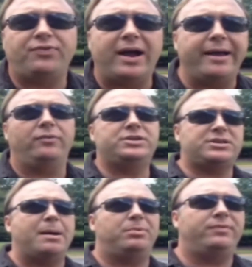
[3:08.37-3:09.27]
if you
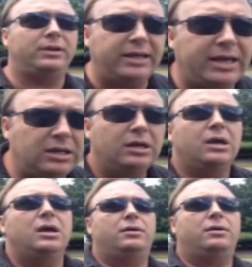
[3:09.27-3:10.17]
profile this type
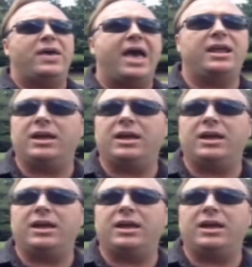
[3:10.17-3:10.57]
of elite,